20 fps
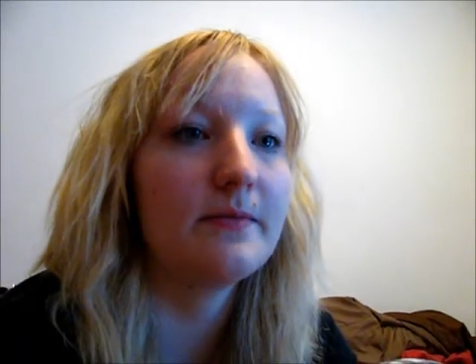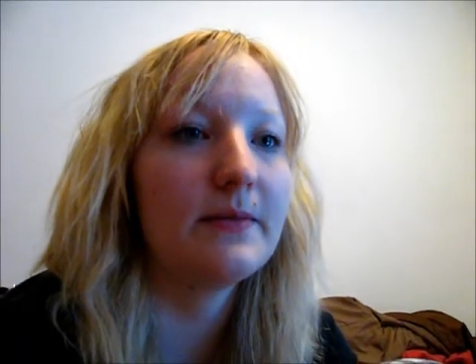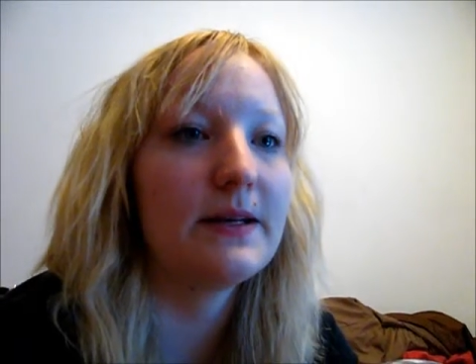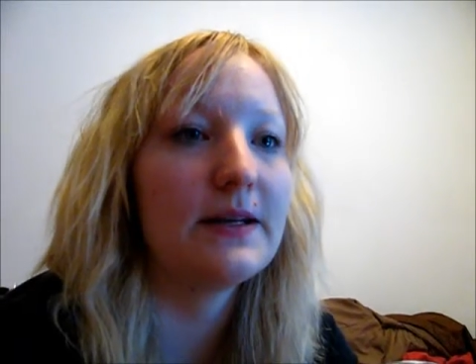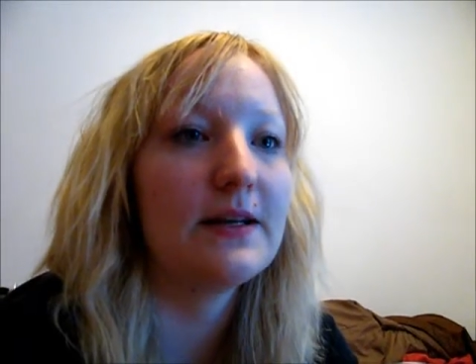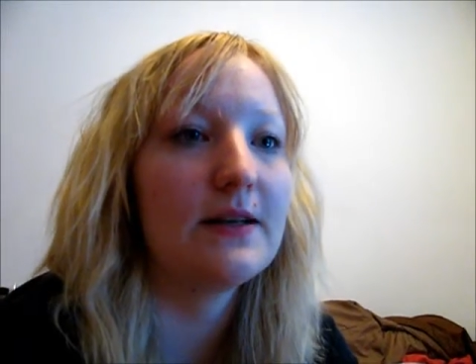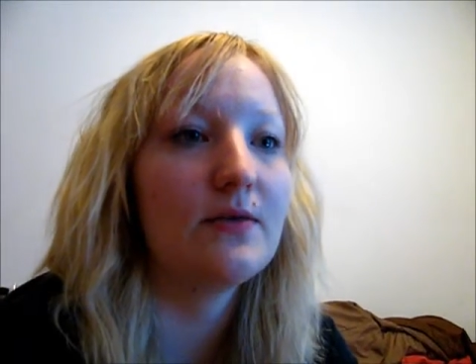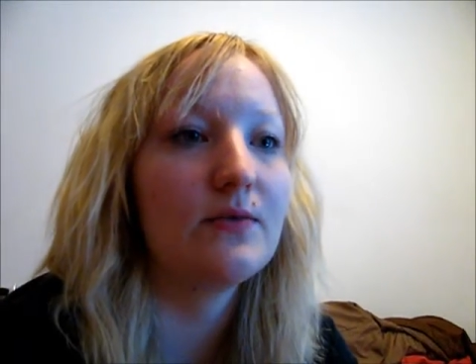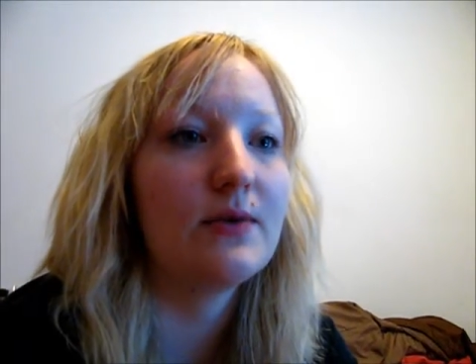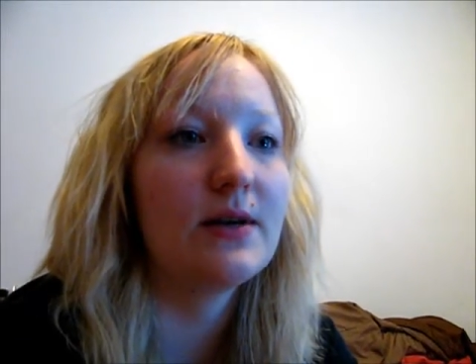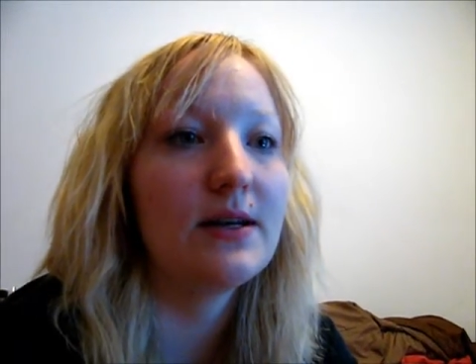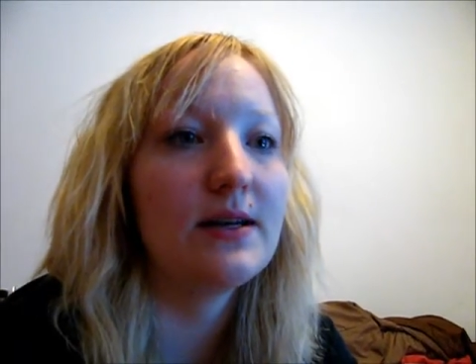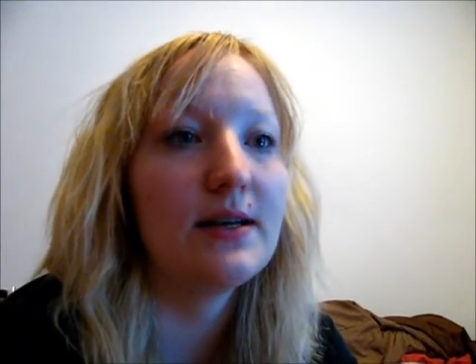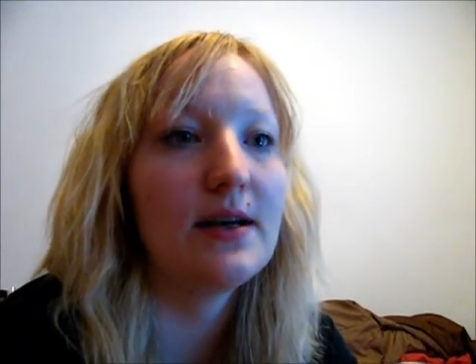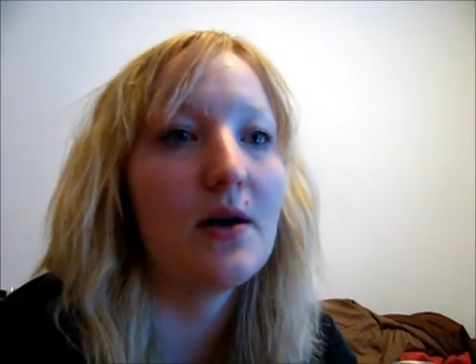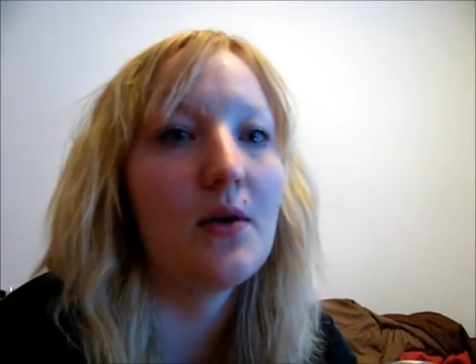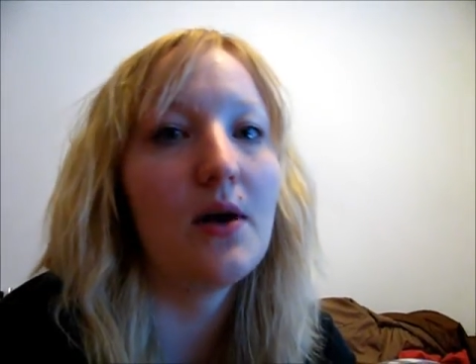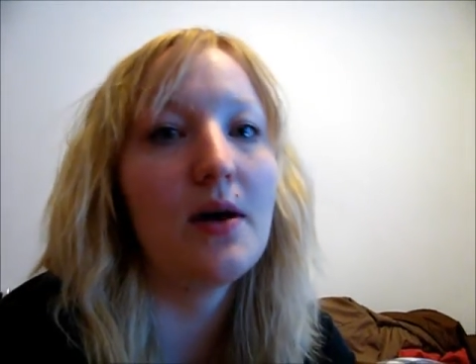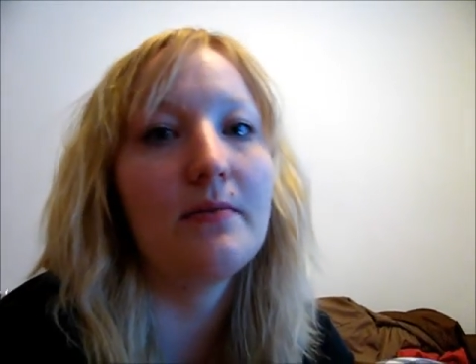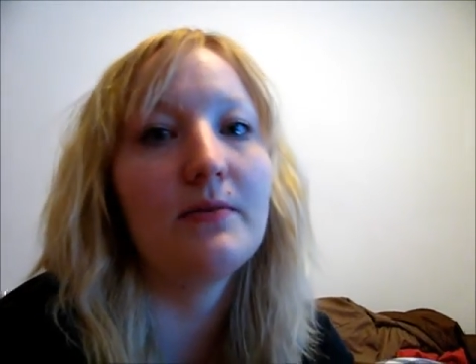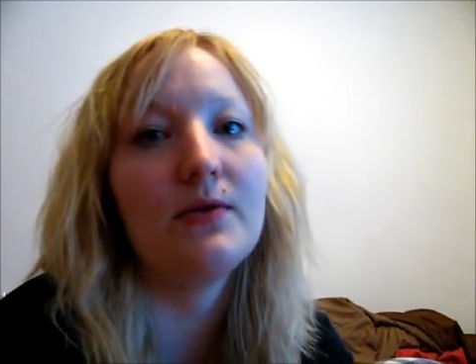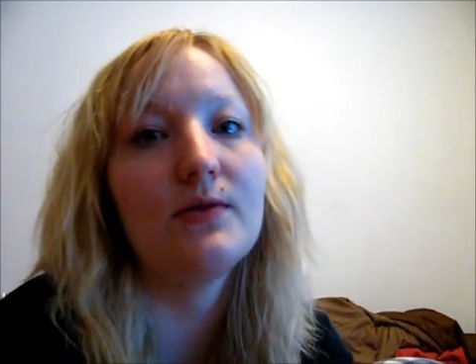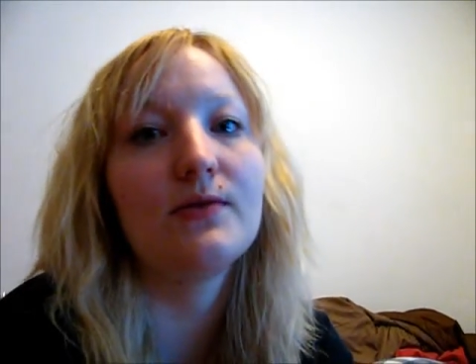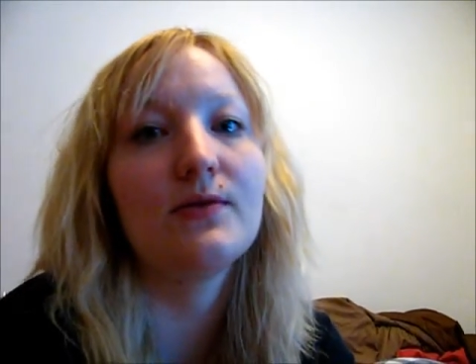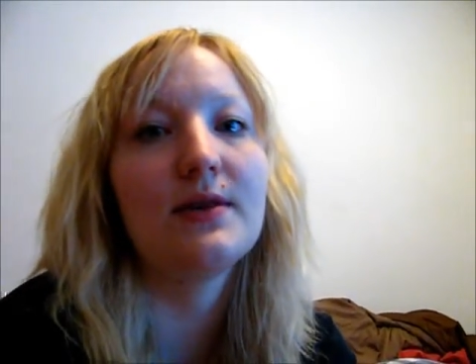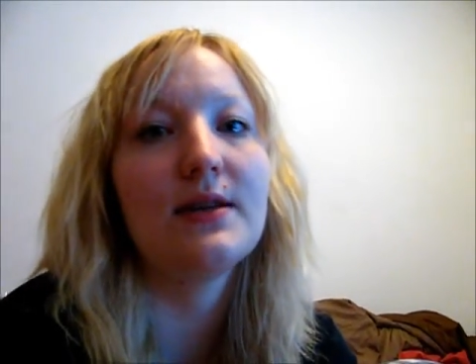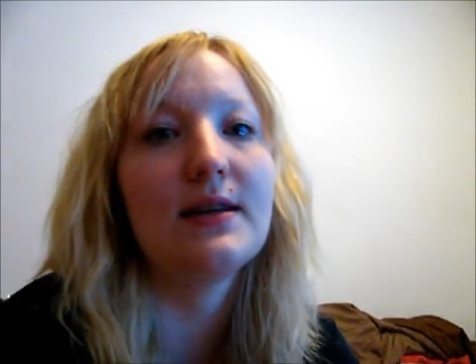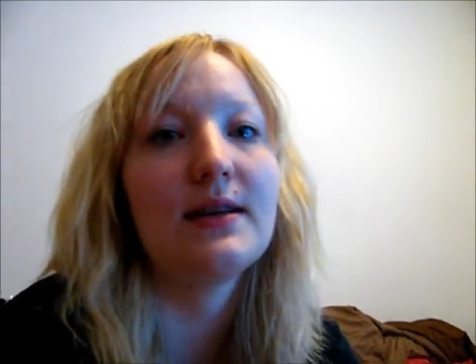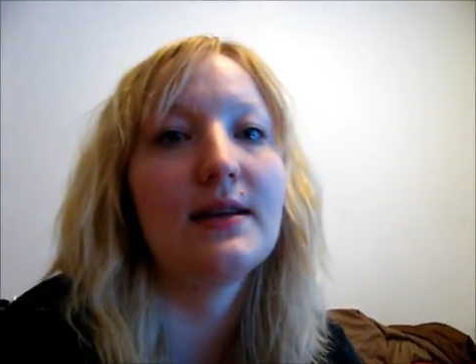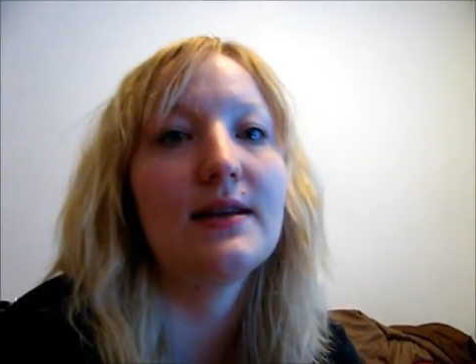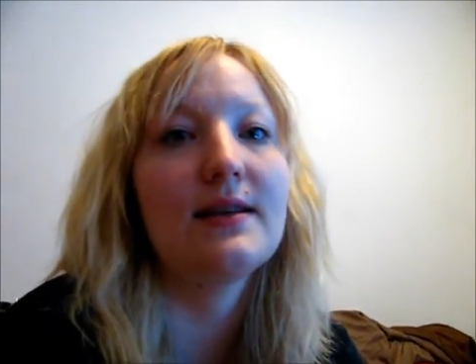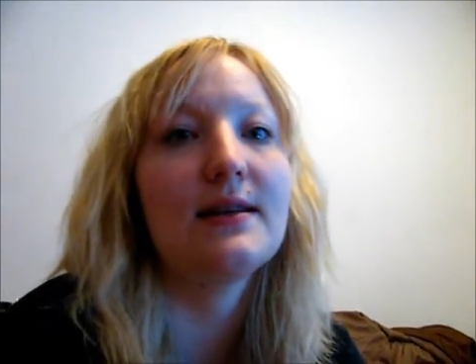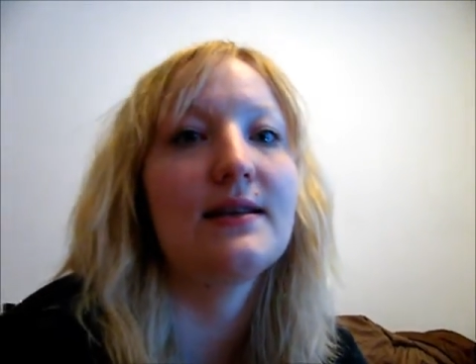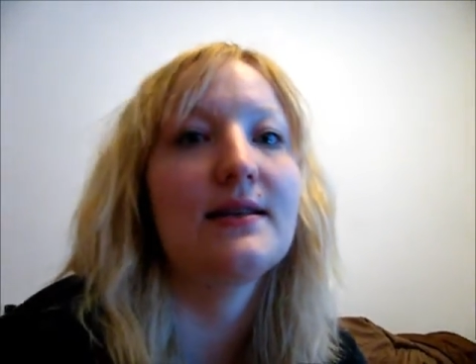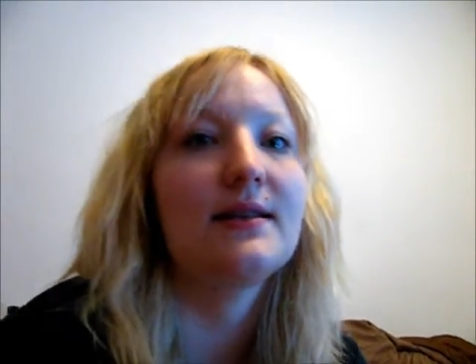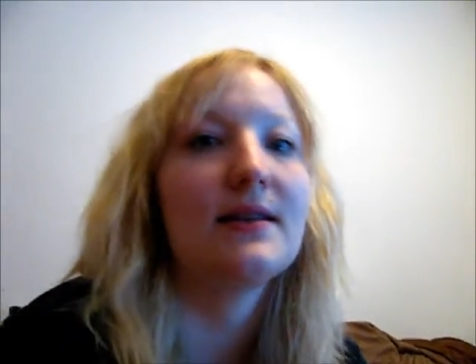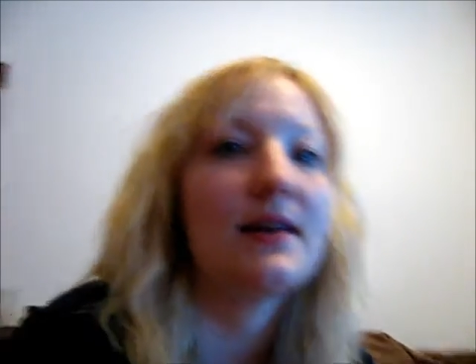but right now I'm using this